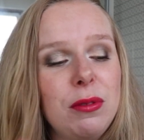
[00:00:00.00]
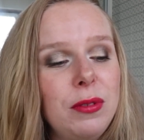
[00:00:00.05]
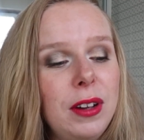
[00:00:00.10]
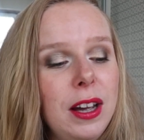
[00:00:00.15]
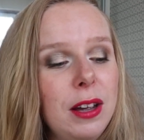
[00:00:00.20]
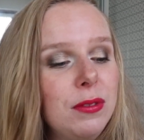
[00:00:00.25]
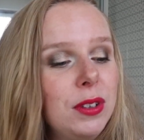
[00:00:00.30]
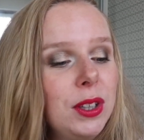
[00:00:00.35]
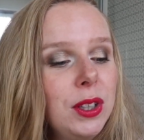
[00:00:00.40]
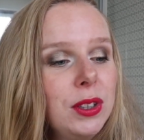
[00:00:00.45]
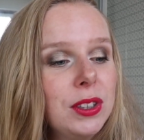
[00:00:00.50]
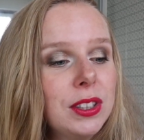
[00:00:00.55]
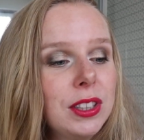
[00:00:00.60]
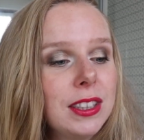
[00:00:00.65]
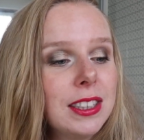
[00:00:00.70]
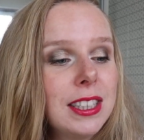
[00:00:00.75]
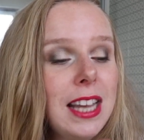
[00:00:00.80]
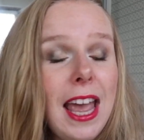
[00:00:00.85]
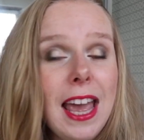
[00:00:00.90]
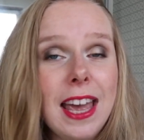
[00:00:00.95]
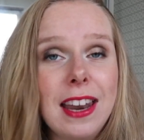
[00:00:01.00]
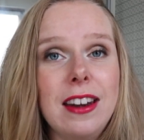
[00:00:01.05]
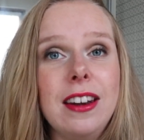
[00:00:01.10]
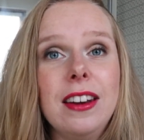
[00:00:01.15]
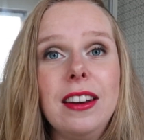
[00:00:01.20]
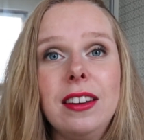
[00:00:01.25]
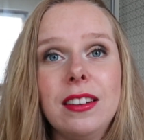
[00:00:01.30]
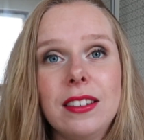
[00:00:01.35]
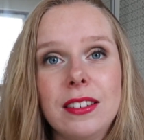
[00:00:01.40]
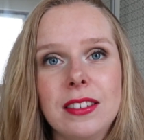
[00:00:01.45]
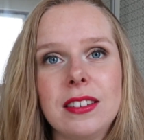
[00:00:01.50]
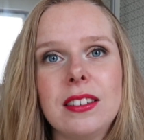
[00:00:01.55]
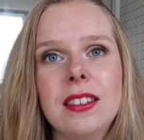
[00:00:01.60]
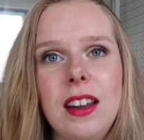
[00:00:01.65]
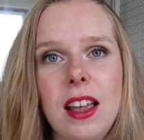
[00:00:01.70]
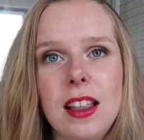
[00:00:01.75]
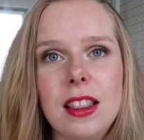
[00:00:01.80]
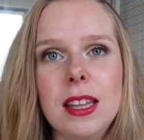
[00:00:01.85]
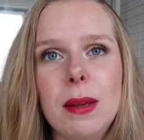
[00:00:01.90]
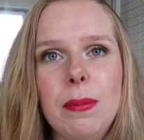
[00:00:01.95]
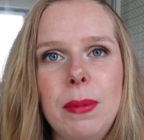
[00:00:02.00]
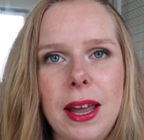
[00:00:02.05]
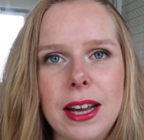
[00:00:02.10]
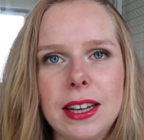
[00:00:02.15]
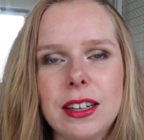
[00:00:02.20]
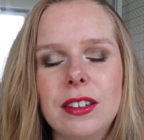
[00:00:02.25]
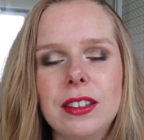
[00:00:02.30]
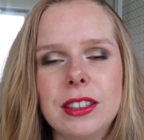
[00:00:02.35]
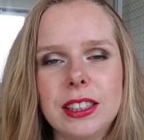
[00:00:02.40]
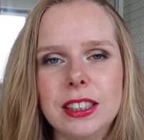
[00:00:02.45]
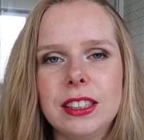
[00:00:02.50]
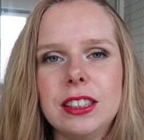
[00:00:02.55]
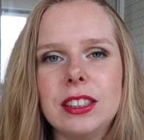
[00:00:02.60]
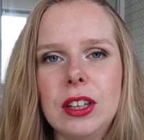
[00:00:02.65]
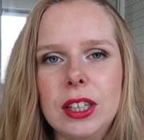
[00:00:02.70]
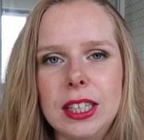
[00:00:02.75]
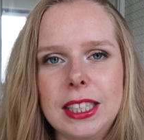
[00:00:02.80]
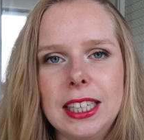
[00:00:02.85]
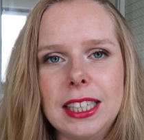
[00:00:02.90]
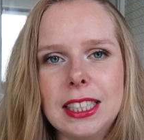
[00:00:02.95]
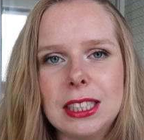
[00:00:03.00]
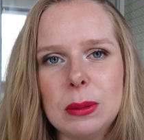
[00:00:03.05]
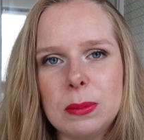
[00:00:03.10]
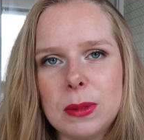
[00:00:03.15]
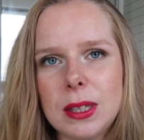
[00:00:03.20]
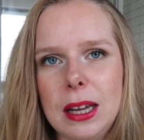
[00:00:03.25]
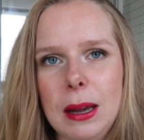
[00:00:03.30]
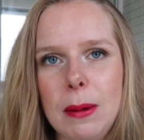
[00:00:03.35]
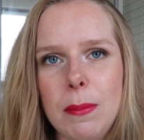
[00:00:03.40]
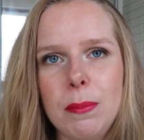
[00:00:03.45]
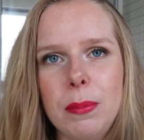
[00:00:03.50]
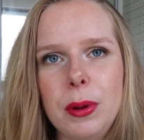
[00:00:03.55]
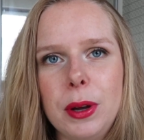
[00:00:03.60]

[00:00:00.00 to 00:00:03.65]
Five uses and a lip lacquer. This is gonna take some time.